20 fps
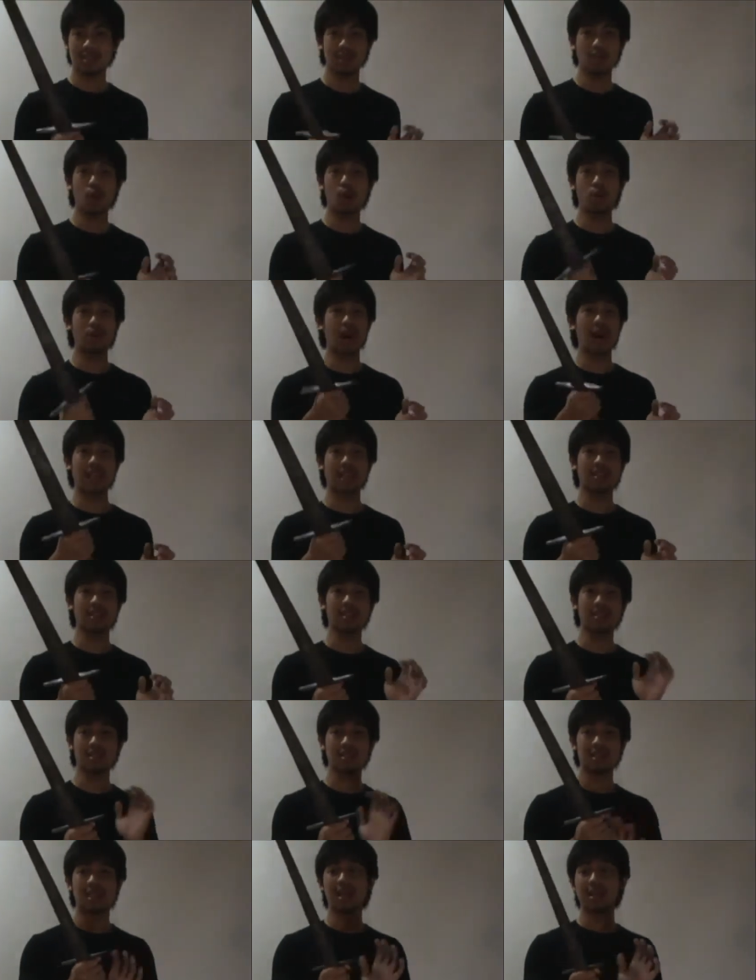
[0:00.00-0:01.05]
no rattle,
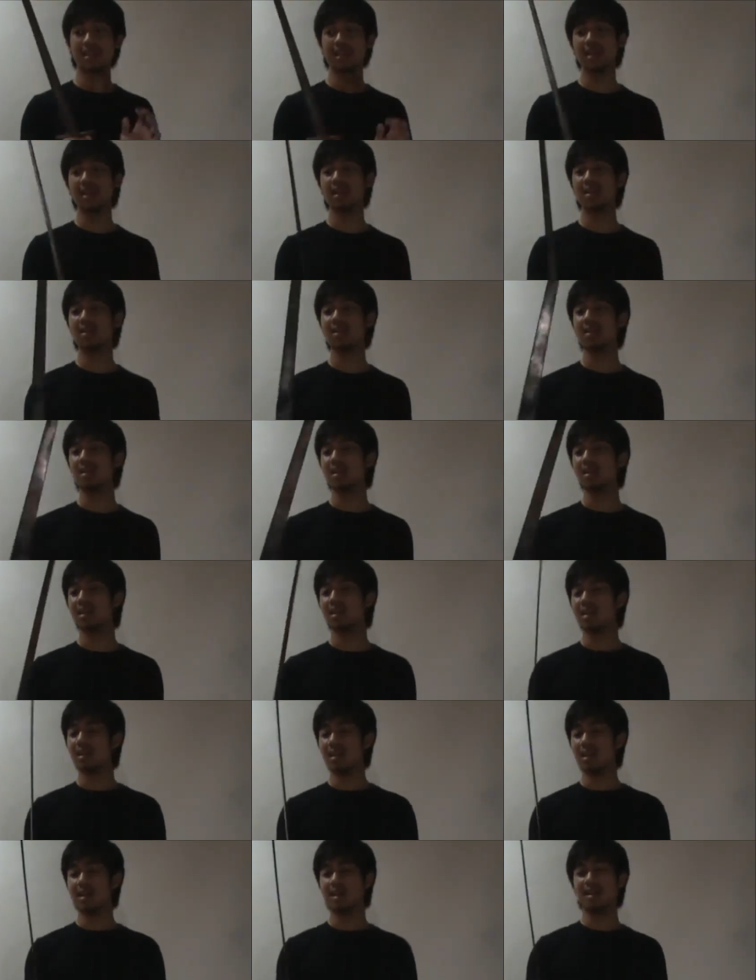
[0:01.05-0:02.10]
nothing.
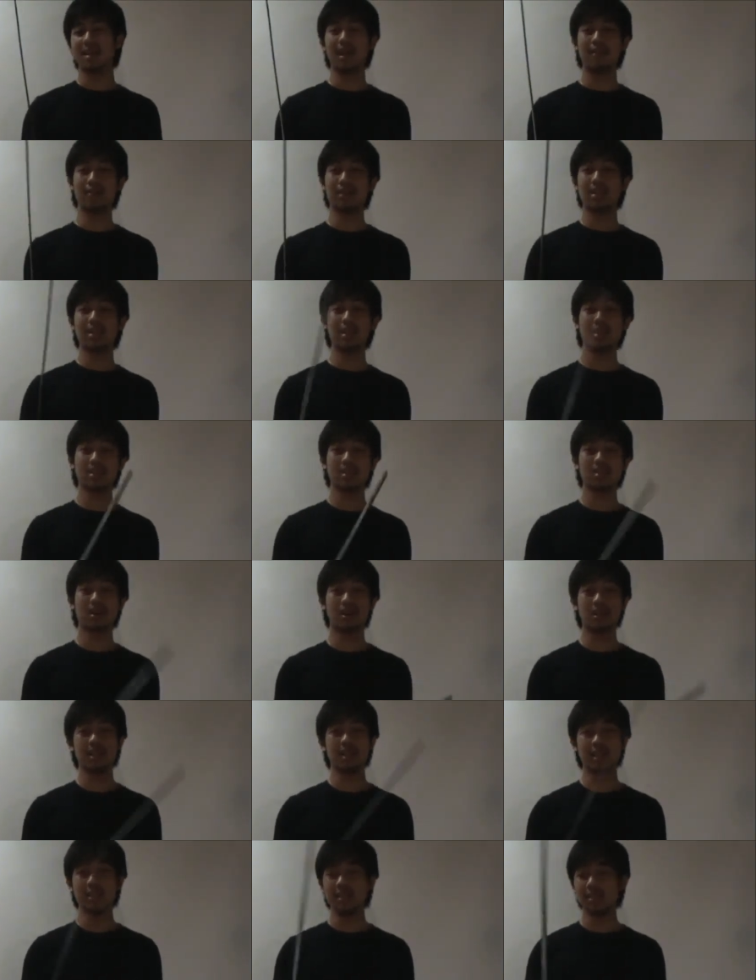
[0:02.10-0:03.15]
Everything's
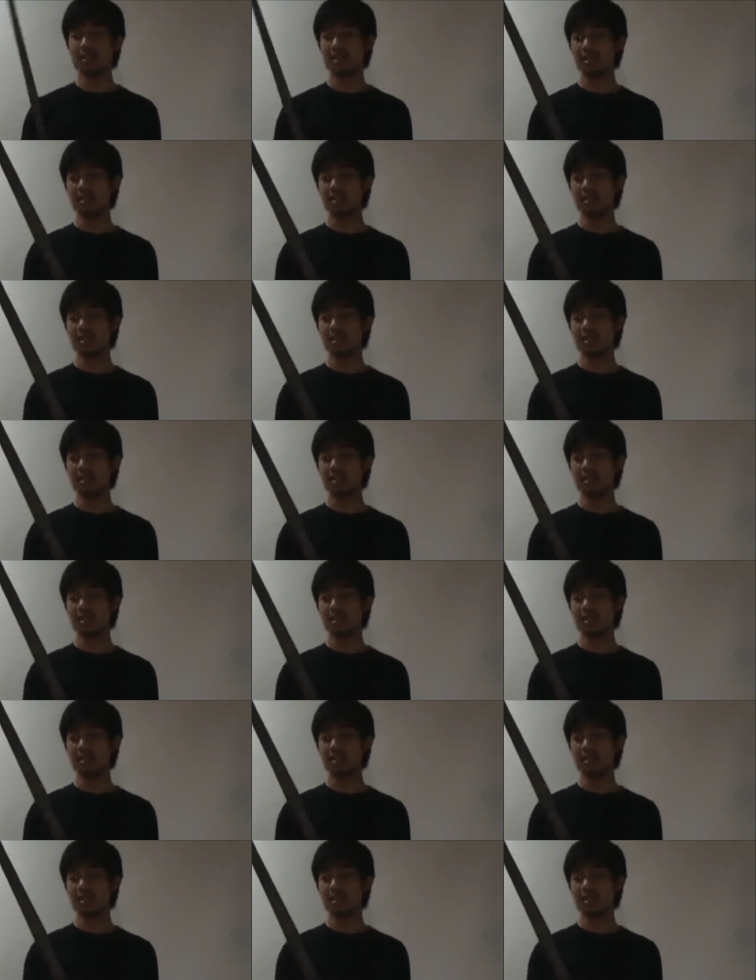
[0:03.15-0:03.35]
solid.